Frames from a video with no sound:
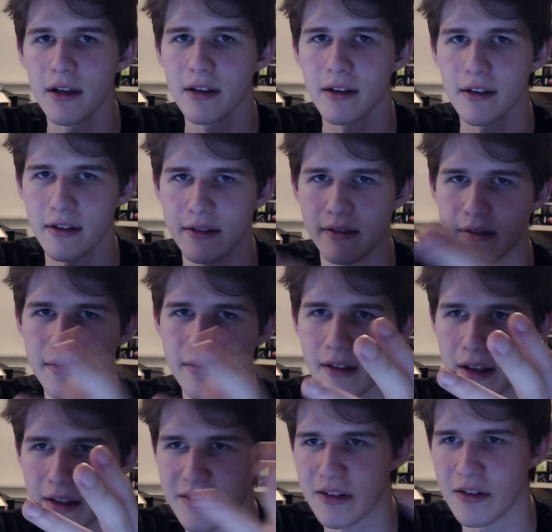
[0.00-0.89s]
Because
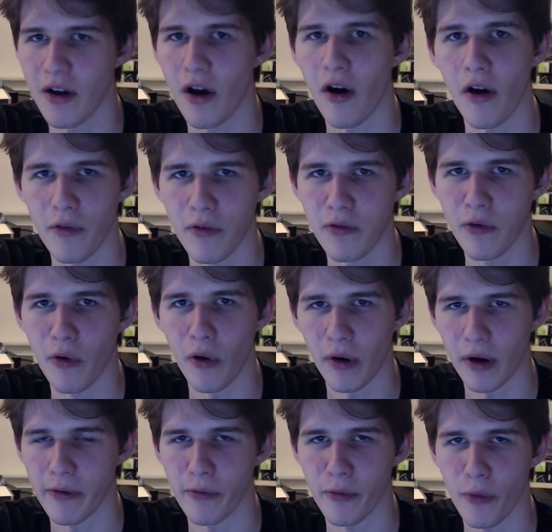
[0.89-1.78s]
it's not
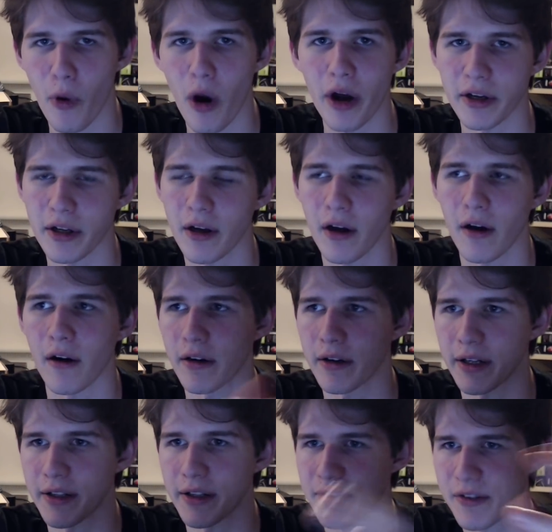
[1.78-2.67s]
4 of 1
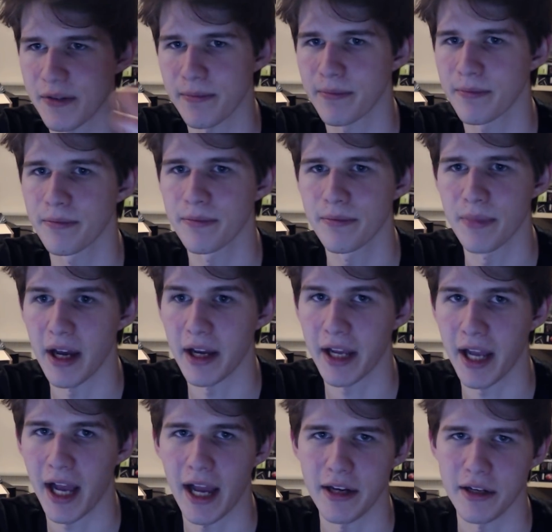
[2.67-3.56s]
card, it's a
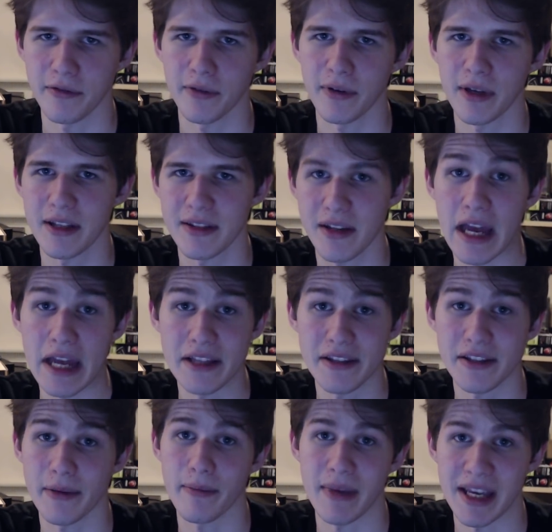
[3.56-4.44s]
kind of it's
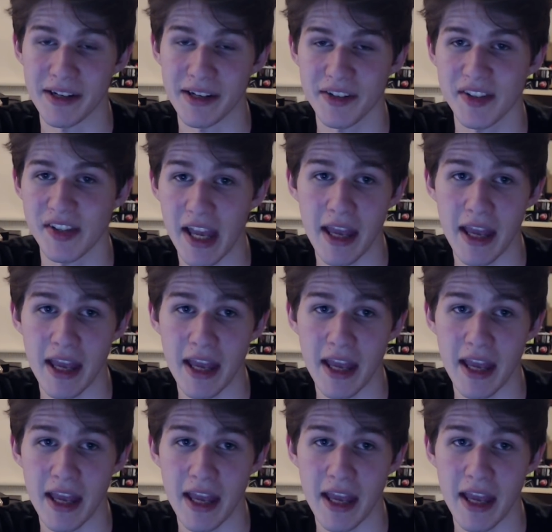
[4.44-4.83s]
a mix.